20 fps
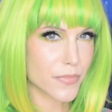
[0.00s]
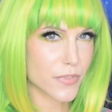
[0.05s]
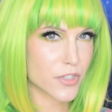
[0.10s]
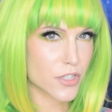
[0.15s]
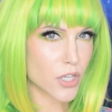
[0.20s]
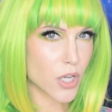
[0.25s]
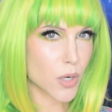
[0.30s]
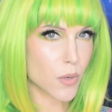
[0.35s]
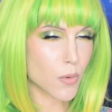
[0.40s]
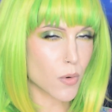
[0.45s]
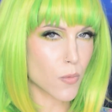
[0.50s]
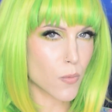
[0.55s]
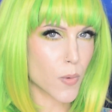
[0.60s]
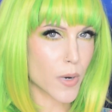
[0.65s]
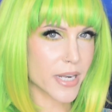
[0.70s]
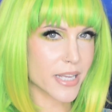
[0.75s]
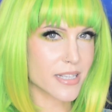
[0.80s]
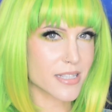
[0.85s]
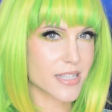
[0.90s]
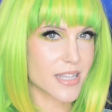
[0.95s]
So
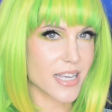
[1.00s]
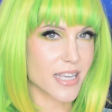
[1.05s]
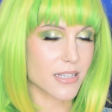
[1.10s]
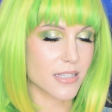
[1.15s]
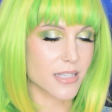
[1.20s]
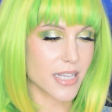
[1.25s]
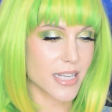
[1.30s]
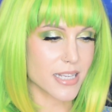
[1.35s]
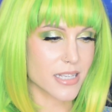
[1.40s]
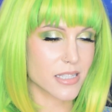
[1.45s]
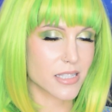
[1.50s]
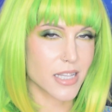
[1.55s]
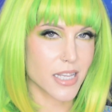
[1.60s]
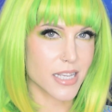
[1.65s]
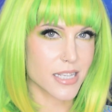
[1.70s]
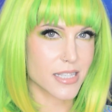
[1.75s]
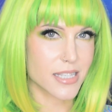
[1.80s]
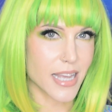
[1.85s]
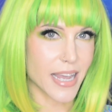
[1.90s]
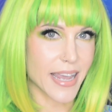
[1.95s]
what is this? Is
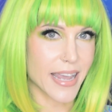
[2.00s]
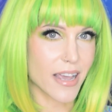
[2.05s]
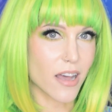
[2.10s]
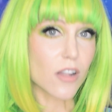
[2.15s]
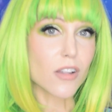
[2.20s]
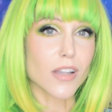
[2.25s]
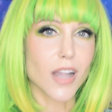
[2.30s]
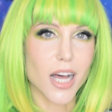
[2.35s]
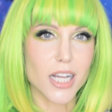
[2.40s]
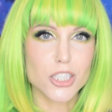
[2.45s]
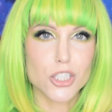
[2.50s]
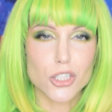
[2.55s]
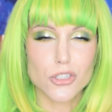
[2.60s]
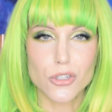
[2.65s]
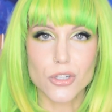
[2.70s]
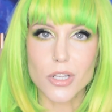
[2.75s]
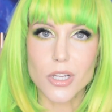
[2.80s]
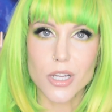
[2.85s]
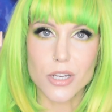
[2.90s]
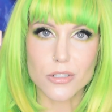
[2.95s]
this a
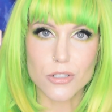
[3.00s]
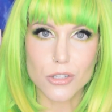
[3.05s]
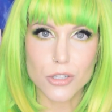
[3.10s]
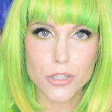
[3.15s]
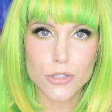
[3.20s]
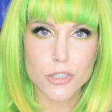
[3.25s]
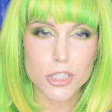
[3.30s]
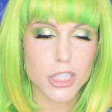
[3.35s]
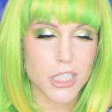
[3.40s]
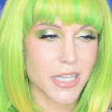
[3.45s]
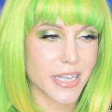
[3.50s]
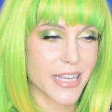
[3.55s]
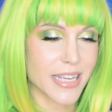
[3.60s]
logical conclusion?